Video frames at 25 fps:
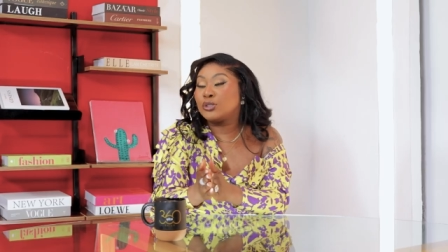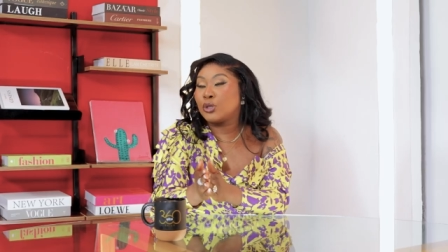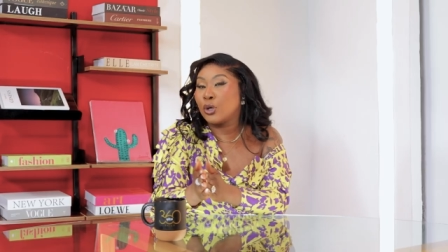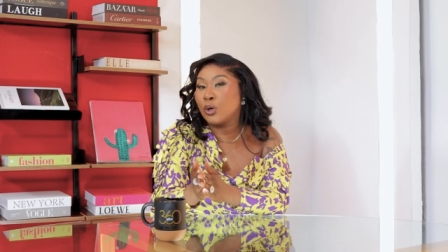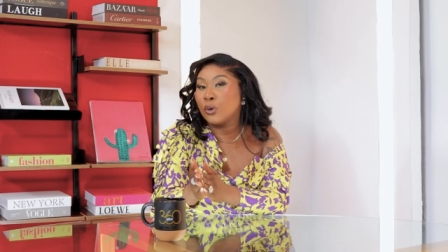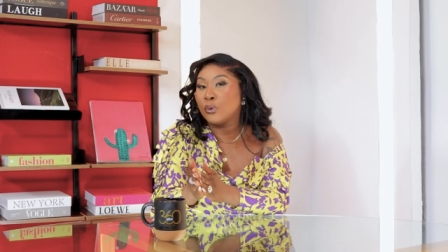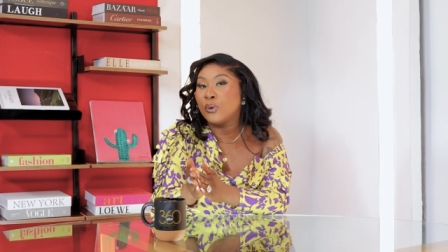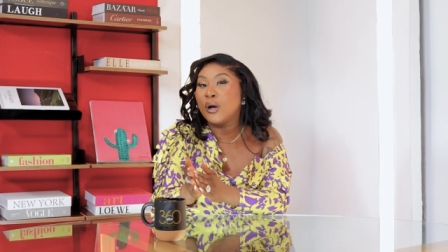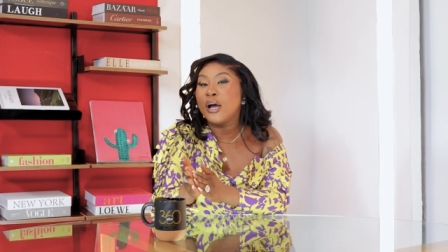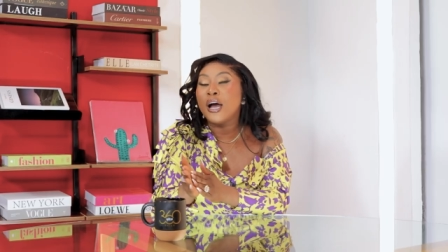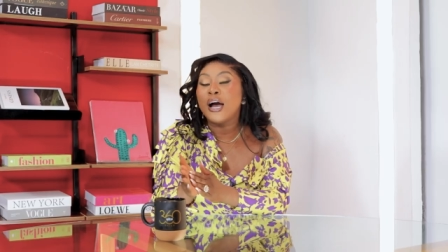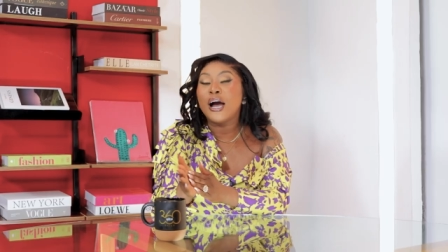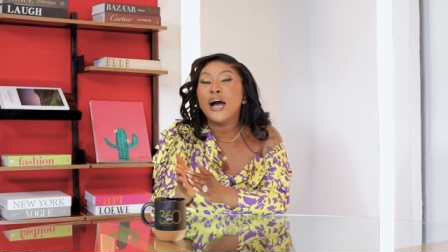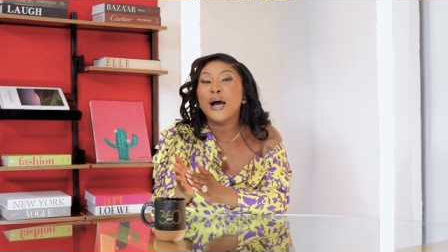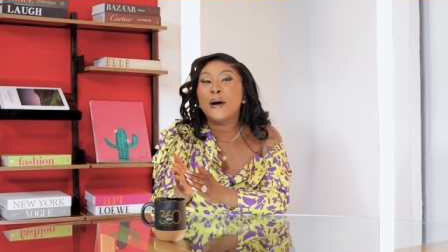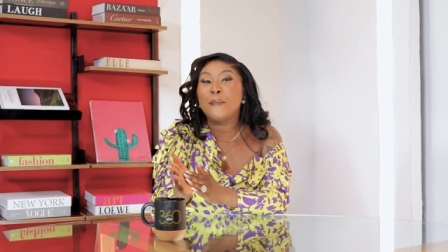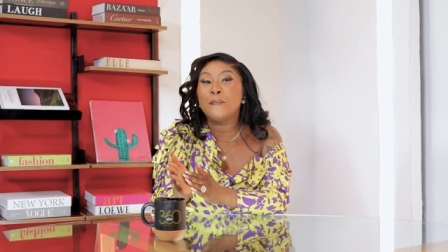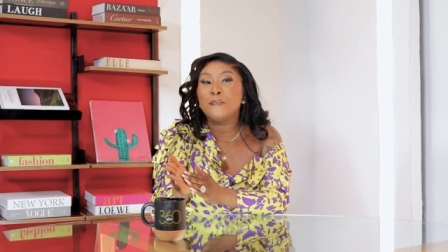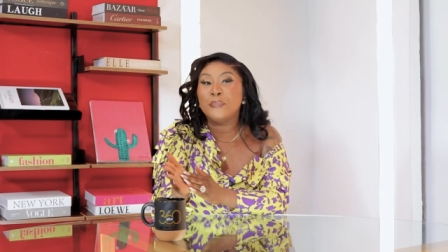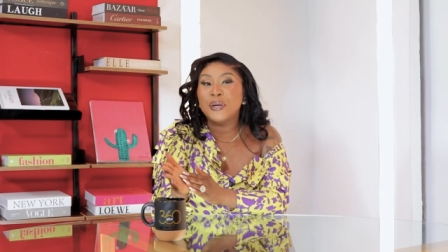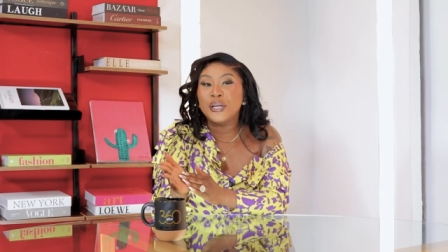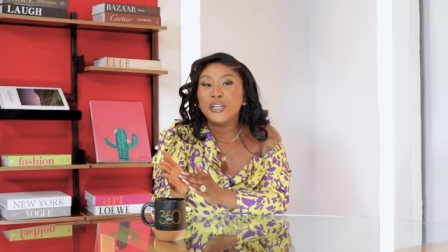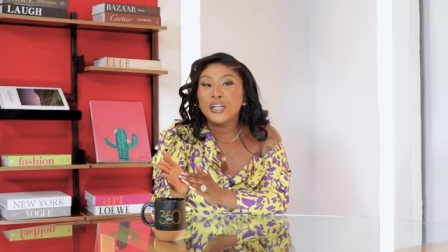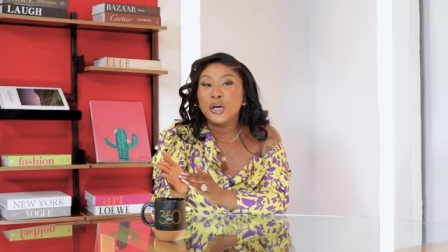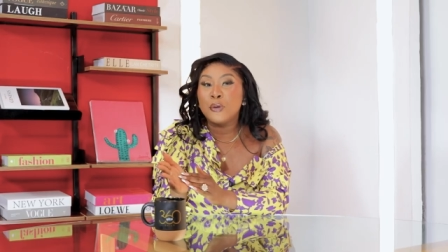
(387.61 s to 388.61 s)
toe
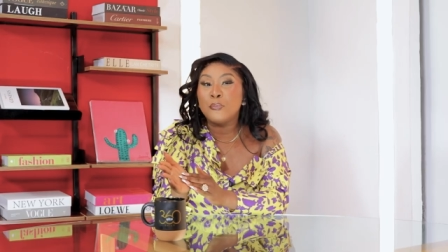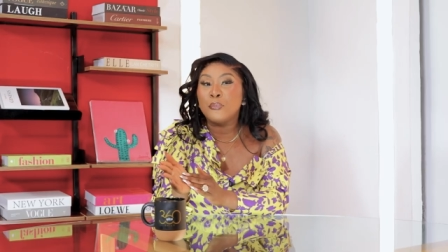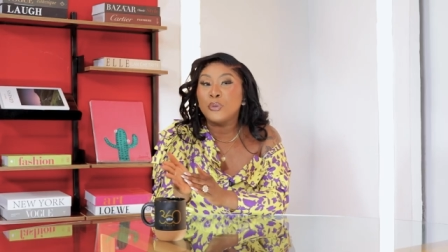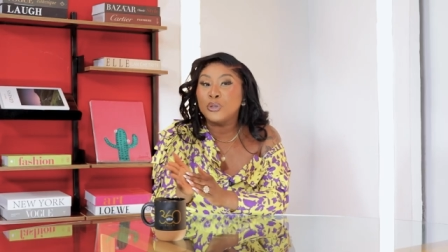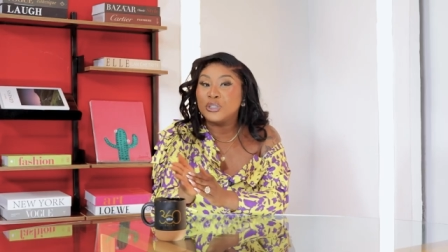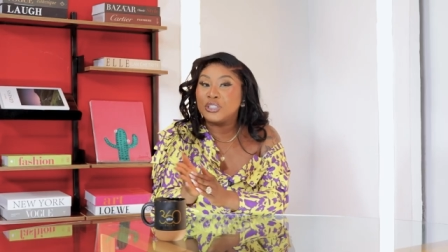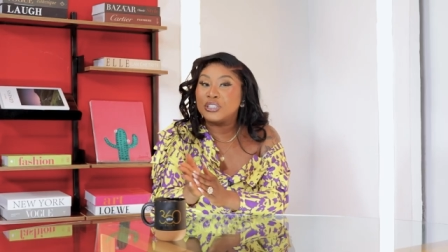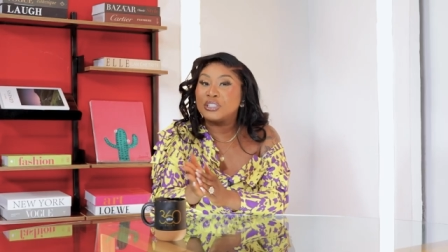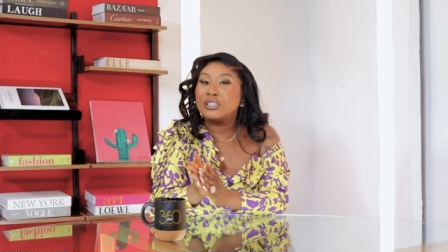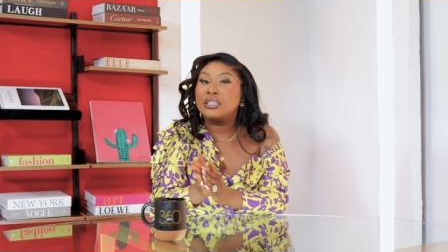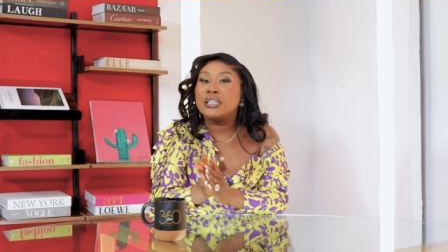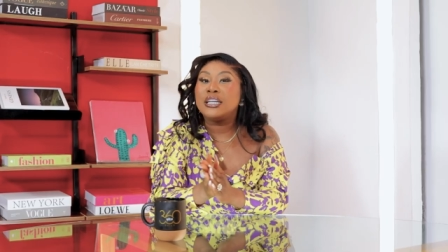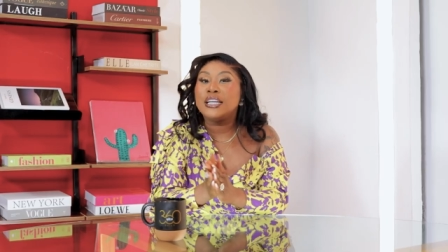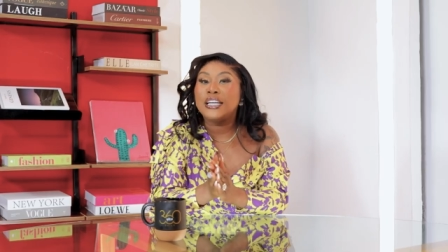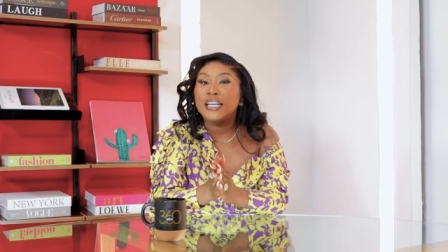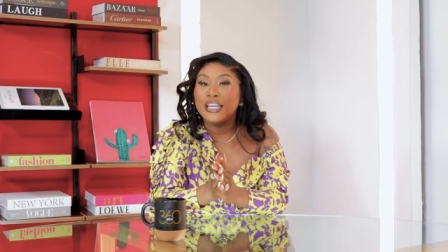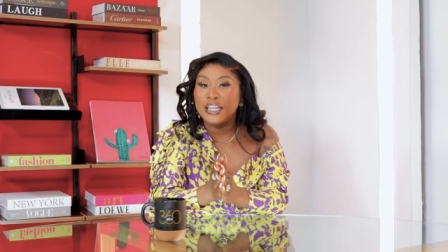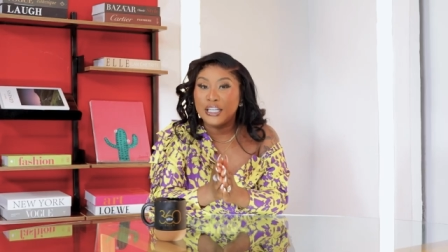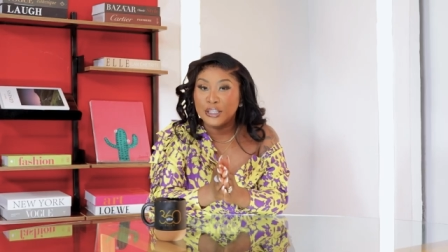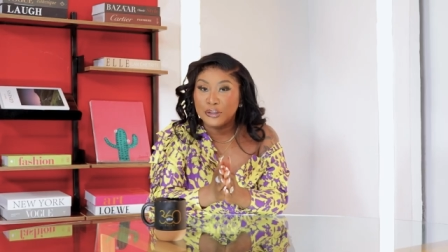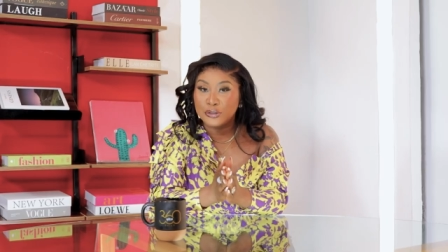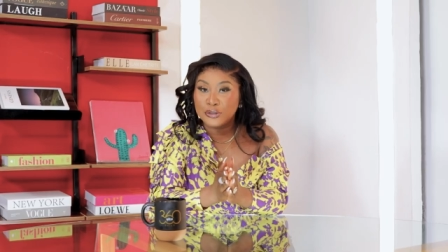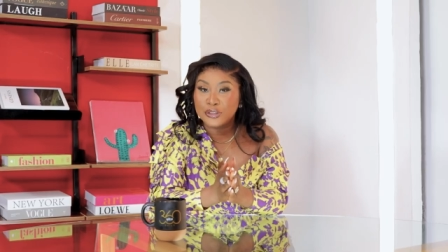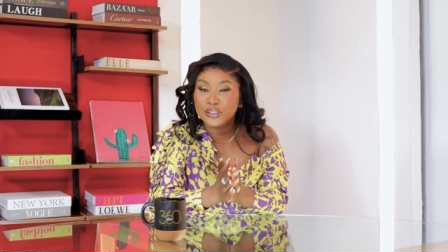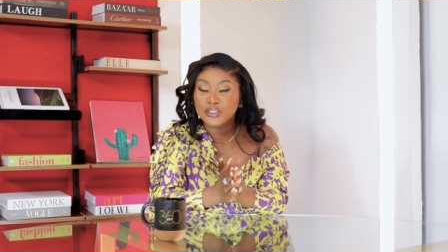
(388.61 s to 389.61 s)
Amina Muaddi
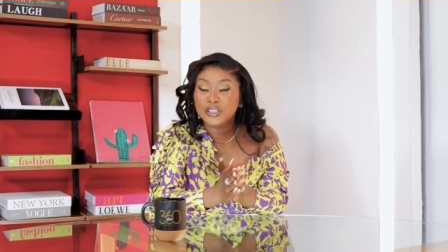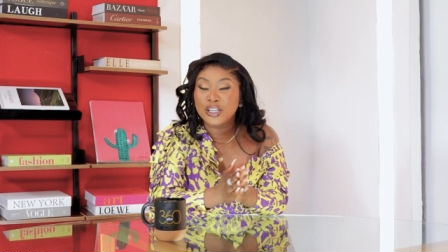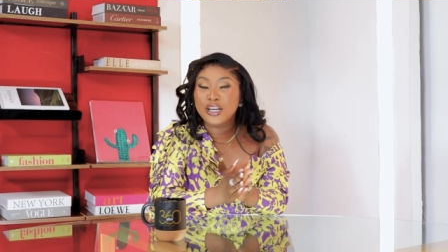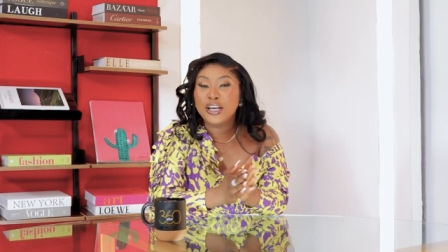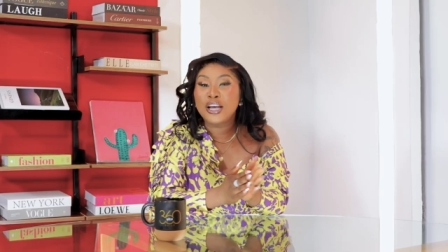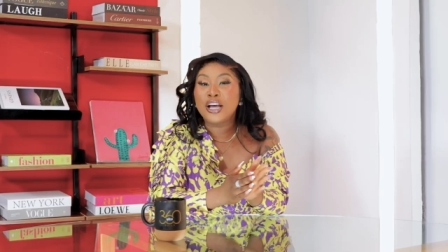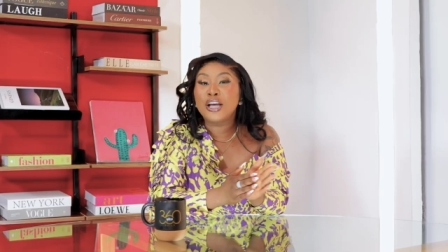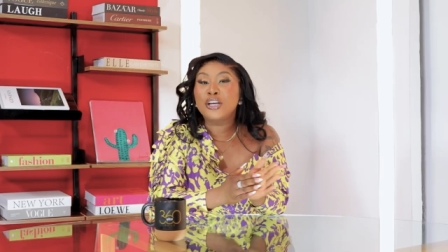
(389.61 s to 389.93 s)
heels.